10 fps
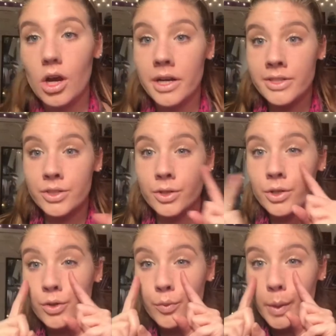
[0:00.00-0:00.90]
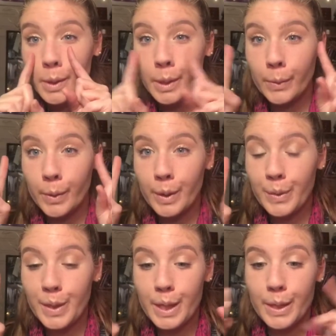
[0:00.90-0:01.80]
Alright, so we're done with
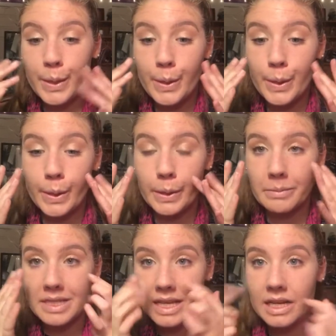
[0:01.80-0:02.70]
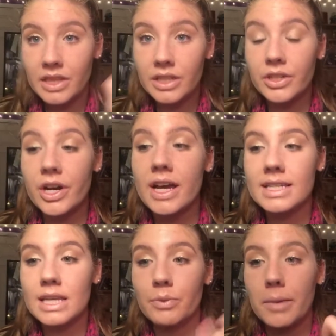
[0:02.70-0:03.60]
the setting the under
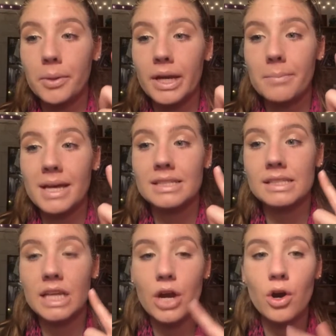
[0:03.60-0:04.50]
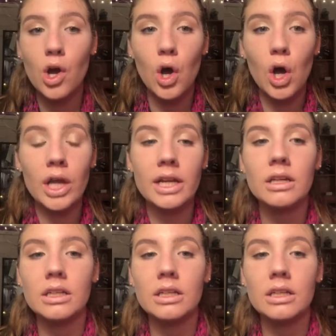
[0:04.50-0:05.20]
eyes, and we are putting mascara on.